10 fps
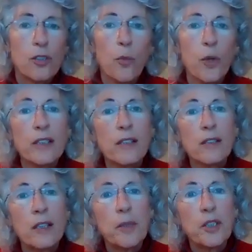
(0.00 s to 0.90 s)
So what is
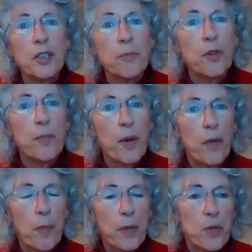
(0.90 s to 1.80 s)
a limited movement
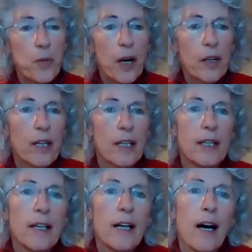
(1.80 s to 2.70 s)
repertoire?
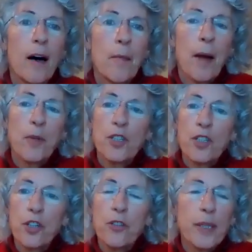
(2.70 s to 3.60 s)
I'm going to
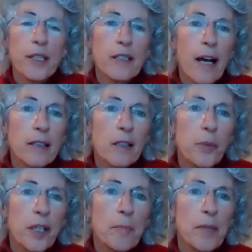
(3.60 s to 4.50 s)
show you exactly
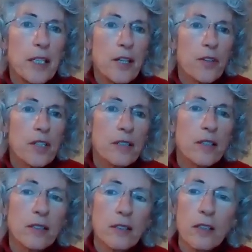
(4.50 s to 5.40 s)
what I mean here. This
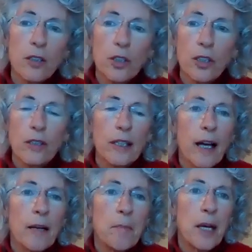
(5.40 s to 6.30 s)
is a little girl that
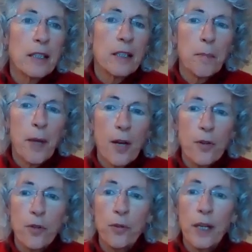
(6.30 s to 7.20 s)
I met in
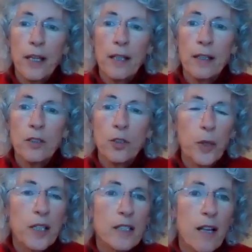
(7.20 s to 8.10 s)
Peru in
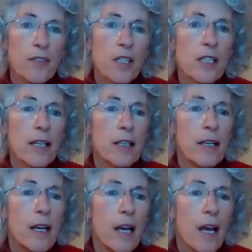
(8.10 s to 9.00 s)

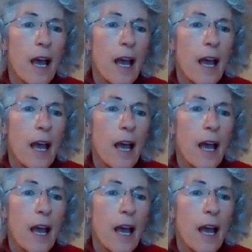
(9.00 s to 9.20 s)
2017.